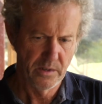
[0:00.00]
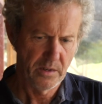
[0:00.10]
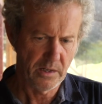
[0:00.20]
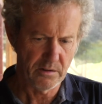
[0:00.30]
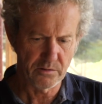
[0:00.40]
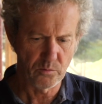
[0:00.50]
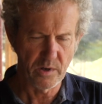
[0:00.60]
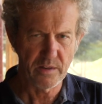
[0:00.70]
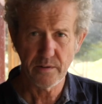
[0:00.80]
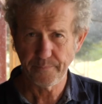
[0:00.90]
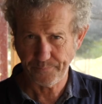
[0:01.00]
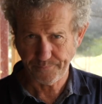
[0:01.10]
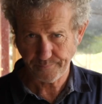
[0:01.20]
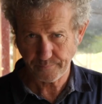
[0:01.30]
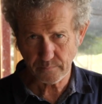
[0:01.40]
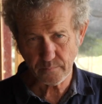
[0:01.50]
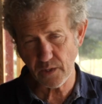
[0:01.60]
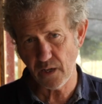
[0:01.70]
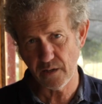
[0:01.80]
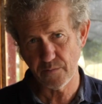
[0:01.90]
Had a look at the weather,
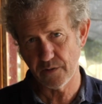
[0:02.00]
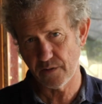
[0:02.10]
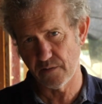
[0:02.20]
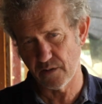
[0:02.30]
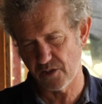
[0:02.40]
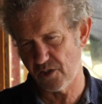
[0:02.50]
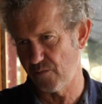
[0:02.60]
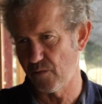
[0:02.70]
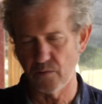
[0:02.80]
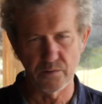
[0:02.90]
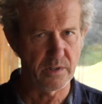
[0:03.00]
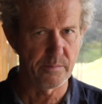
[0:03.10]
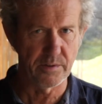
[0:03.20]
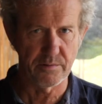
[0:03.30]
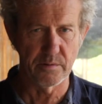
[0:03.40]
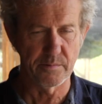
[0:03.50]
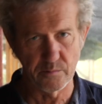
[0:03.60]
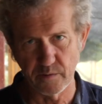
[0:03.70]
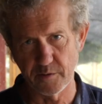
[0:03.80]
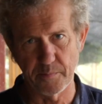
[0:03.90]
and it was like squalls coming through, but the
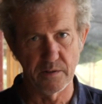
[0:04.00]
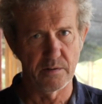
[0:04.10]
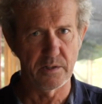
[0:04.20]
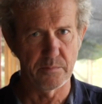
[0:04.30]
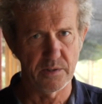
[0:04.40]
wind was behind him.